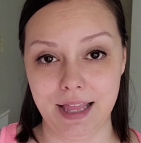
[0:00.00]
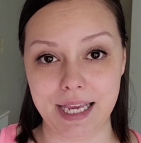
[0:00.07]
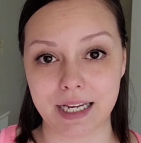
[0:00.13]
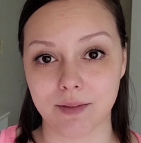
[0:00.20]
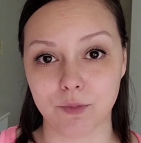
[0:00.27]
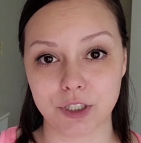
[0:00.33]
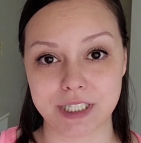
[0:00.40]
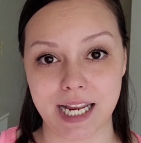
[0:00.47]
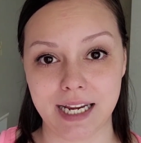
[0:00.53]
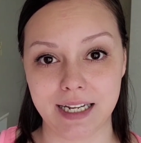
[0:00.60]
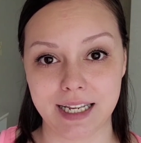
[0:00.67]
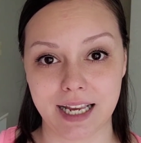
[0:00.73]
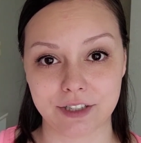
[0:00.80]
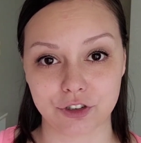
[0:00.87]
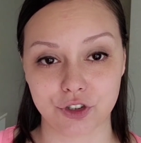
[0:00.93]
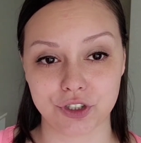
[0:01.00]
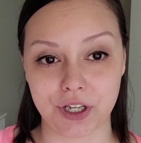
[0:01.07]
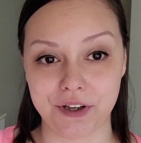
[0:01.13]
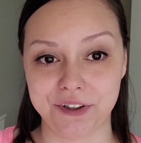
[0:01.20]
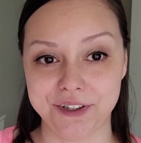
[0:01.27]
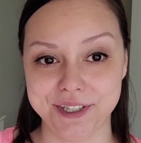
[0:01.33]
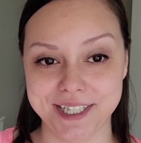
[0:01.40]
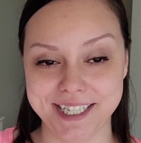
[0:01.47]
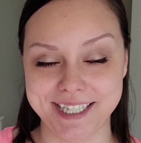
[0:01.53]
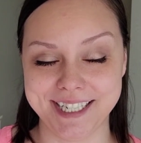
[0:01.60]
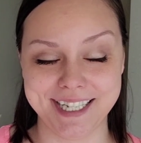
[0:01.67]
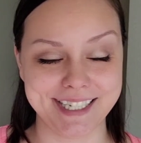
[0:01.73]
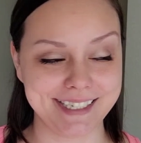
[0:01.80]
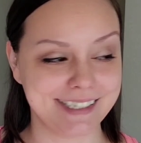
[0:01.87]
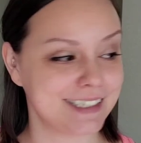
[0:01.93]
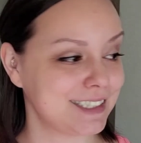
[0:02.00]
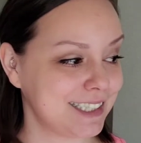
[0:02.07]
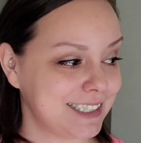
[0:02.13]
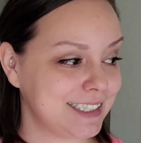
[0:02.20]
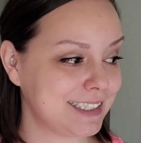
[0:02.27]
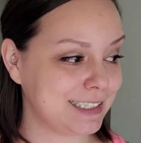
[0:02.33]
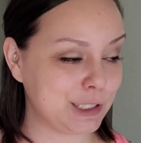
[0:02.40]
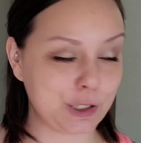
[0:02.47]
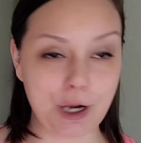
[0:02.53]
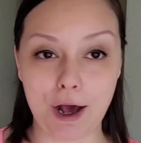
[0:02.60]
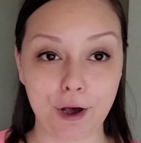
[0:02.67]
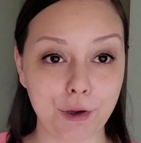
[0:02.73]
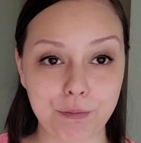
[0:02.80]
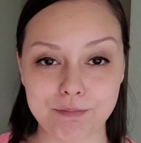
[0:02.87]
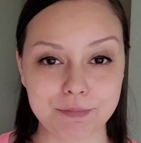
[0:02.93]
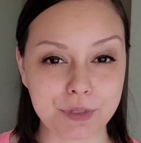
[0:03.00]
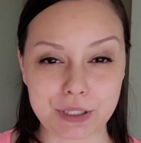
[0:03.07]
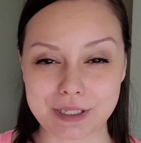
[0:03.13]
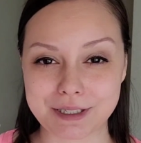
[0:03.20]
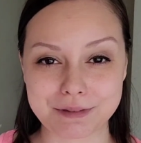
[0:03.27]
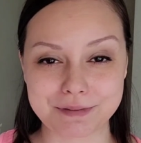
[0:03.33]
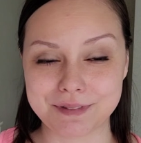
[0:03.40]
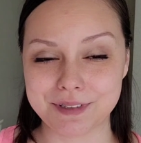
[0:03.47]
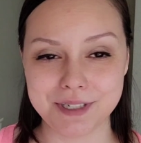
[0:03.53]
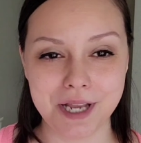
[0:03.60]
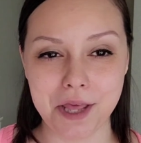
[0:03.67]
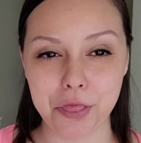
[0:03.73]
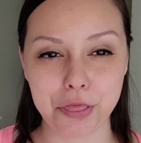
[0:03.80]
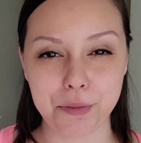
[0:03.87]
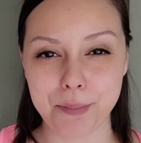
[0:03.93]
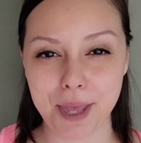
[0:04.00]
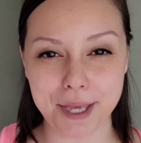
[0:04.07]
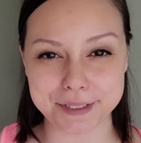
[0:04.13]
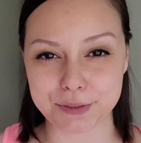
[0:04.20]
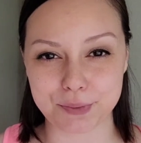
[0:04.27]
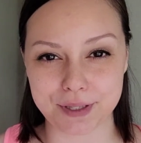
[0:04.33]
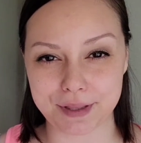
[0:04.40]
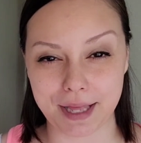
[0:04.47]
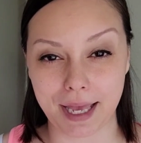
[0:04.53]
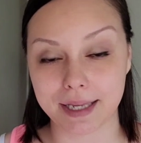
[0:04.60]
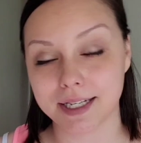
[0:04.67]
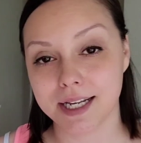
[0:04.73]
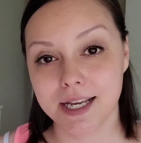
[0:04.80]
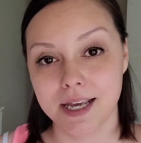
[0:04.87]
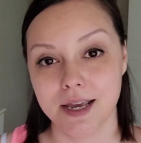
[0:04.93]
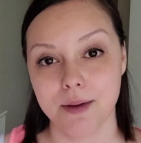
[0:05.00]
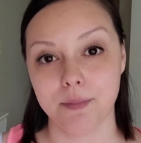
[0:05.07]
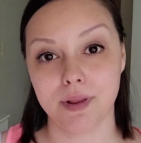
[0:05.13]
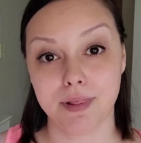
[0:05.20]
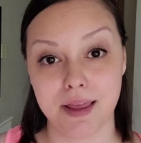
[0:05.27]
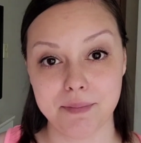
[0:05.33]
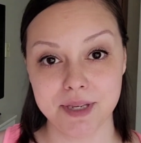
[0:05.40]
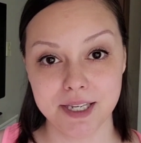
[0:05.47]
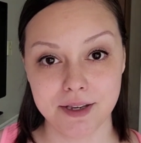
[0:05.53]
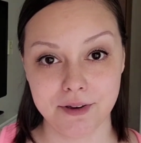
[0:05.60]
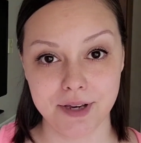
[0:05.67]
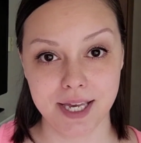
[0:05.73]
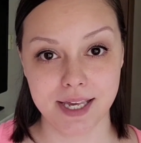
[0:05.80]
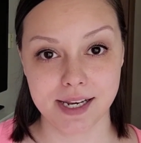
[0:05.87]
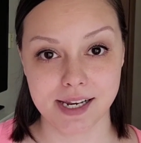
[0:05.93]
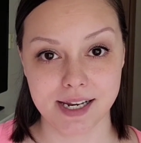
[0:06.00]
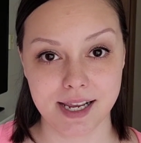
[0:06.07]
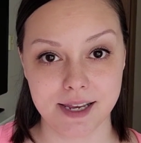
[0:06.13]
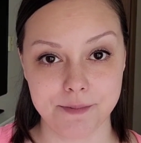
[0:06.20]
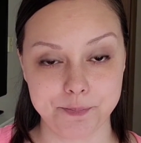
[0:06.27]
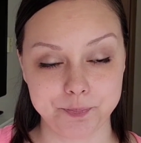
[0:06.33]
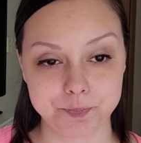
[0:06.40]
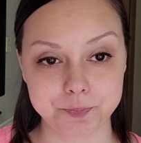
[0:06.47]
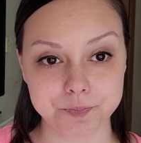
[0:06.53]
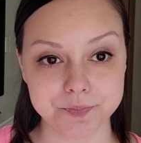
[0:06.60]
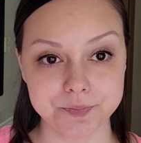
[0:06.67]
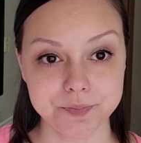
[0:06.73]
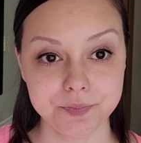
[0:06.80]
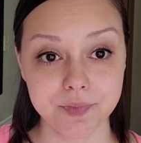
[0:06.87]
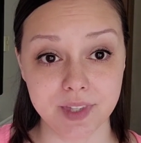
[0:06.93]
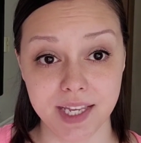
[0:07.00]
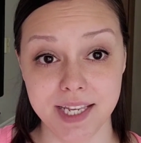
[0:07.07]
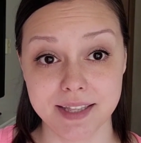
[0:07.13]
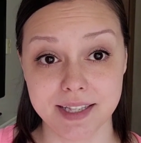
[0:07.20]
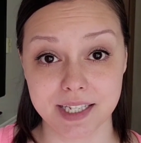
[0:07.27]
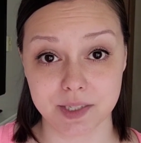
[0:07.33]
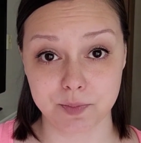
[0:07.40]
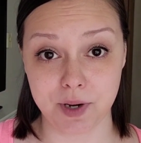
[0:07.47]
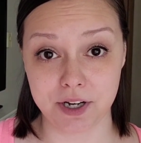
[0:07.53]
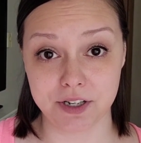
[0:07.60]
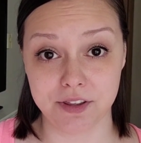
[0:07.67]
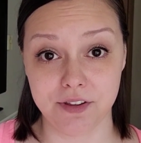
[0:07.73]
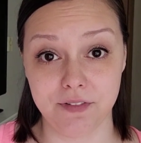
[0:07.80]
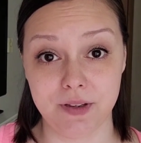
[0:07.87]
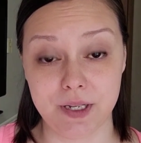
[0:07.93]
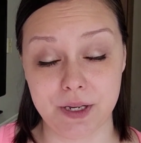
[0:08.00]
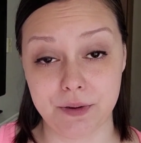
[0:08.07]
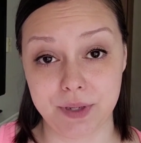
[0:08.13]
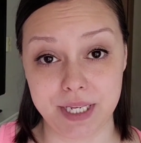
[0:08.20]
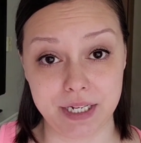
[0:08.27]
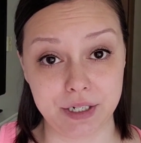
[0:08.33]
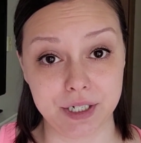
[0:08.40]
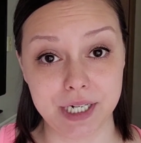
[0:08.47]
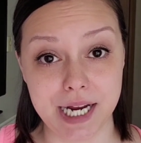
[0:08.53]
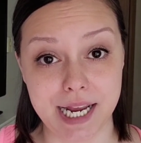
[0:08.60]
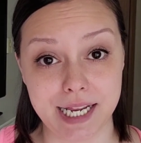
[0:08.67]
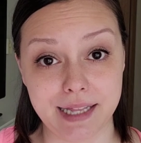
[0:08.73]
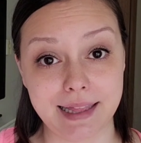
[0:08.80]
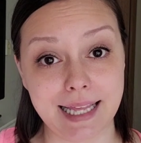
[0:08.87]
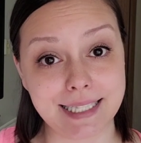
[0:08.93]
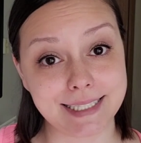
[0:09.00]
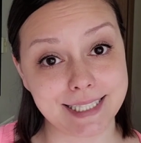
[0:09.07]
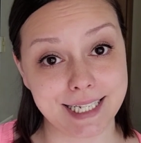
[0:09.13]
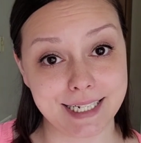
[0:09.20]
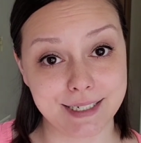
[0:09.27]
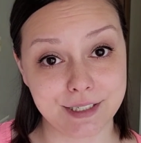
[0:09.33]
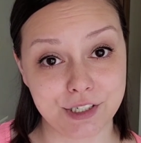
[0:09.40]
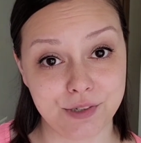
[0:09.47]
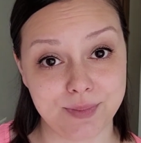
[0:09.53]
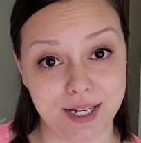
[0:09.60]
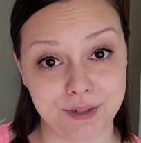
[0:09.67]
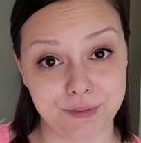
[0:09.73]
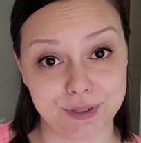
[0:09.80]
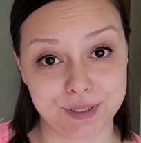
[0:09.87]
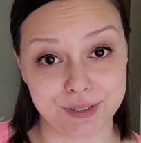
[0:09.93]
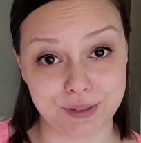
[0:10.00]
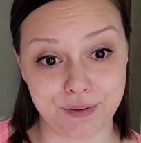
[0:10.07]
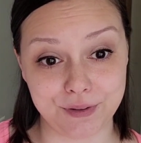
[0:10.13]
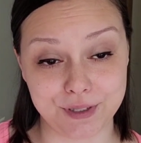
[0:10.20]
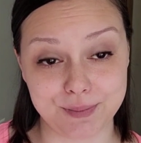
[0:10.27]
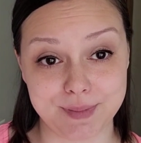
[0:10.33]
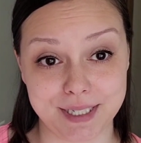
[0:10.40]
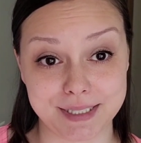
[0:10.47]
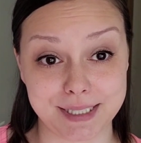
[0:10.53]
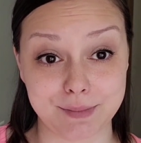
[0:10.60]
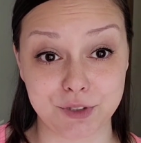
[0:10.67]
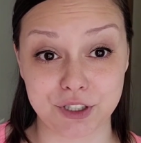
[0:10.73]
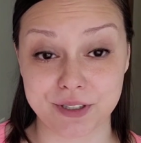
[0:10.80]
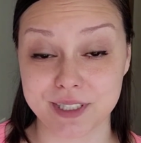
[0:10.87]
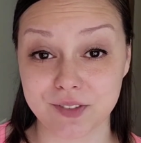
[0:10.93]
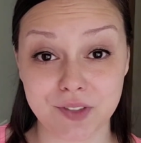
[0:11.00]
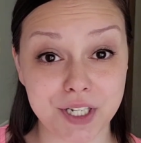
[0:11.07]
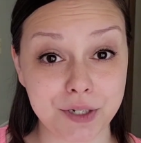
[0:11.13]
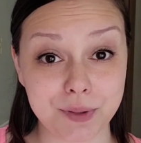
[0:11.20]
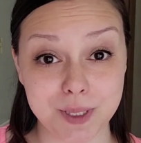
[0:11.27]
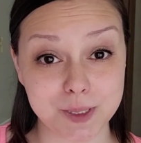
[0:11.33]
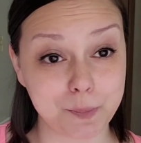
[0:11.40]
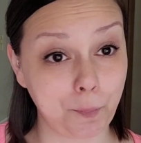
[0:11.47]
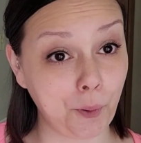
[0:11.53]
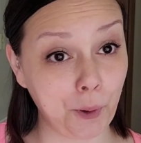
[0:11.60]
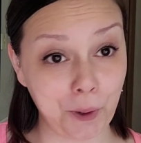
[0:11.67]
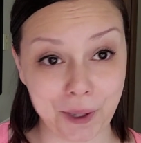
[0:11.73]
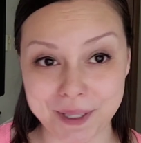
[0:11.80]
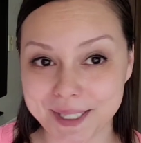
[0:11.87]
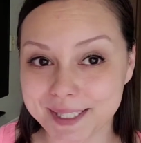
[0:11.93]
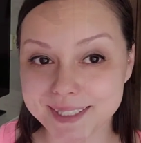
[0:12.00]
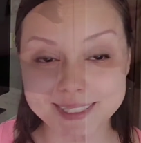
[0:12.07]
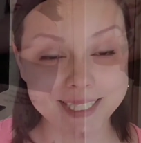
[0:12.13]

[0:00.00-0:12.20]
like I'm retaining extra salt and just not, not the best with that. But let me go ahead and in this part of the video here, and let's get into my results, because I'm sure this video is pretty